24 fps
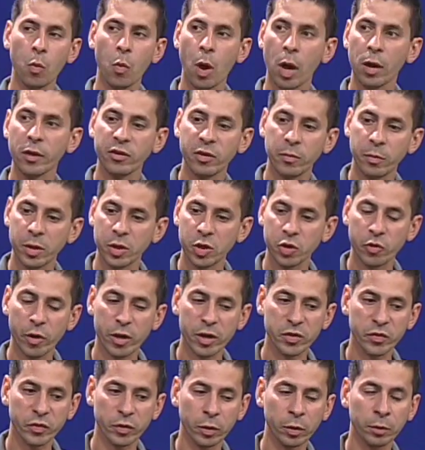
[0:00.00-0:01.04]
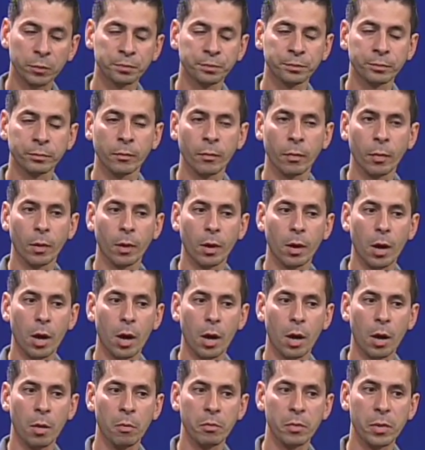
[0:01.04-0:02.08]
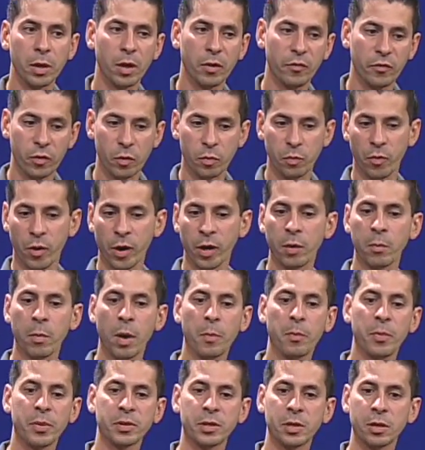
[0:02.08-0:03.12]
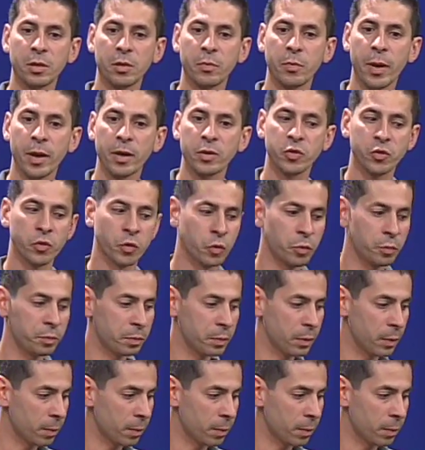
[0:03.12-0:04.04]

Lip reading: want it to be stressful. If you bring him up into the bedroom,